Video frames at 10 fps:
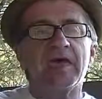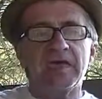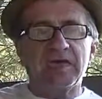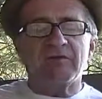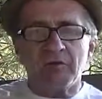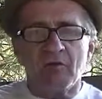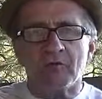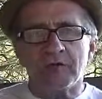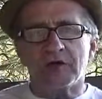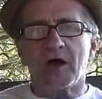Give it
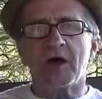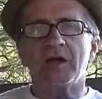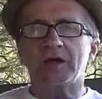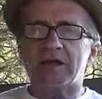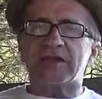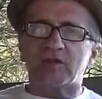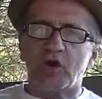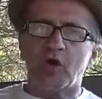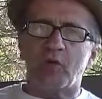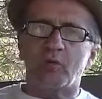over to God and let
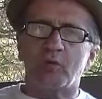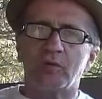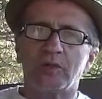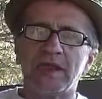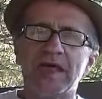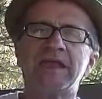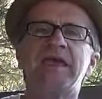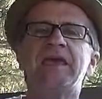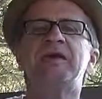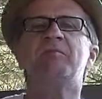go. Let
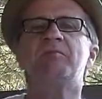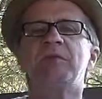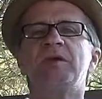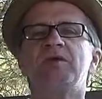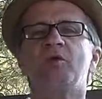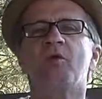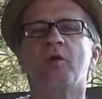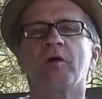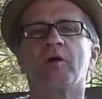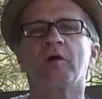Him be
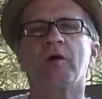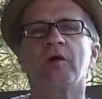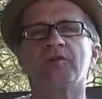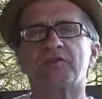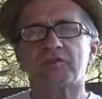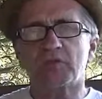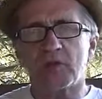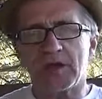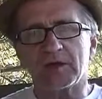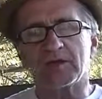your
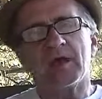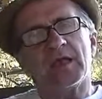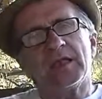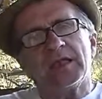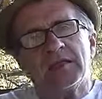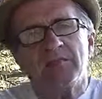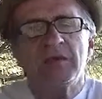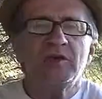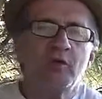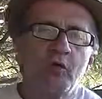strength. Let Him
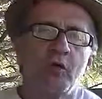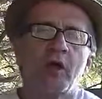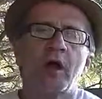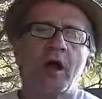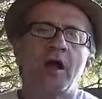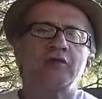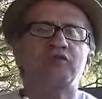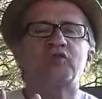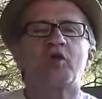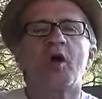be your
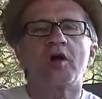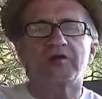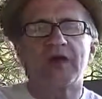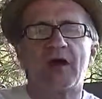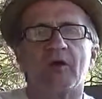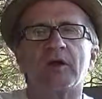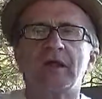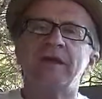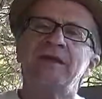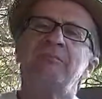strong tower.
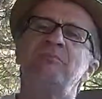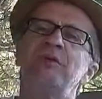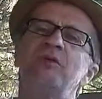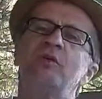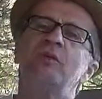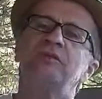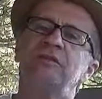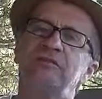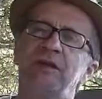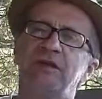Let Him be your
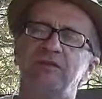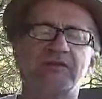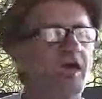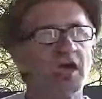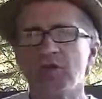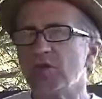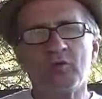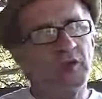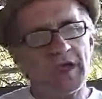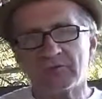defense. You
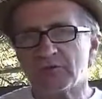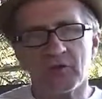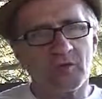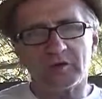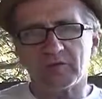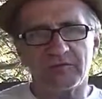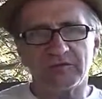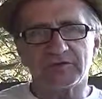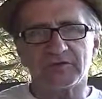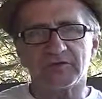don't have to go on the
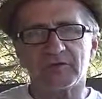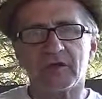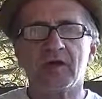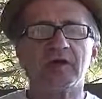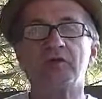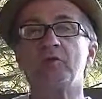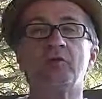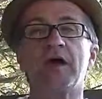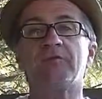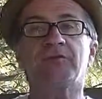offensive. You
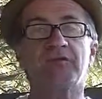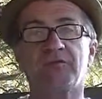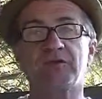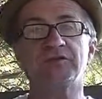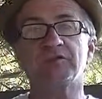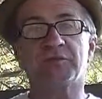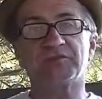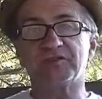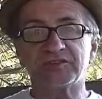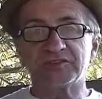don't have to defend your
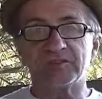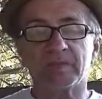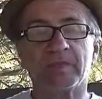position.